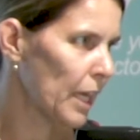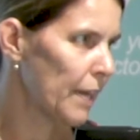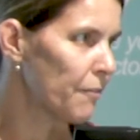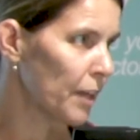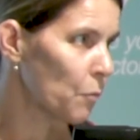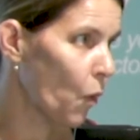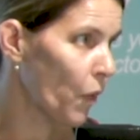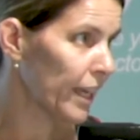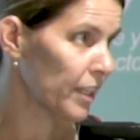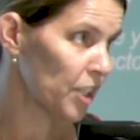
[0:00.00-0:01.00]
If they want,
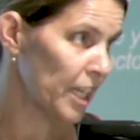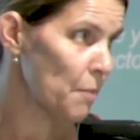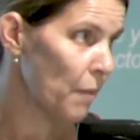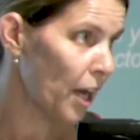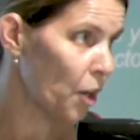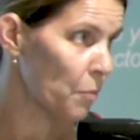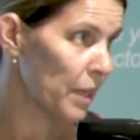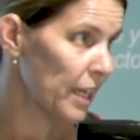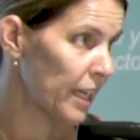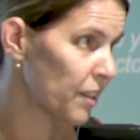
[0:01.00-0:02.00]
they can email
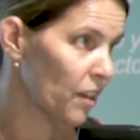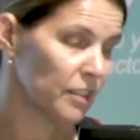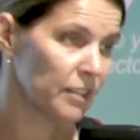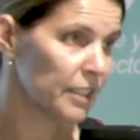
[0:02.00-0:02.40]
me and I can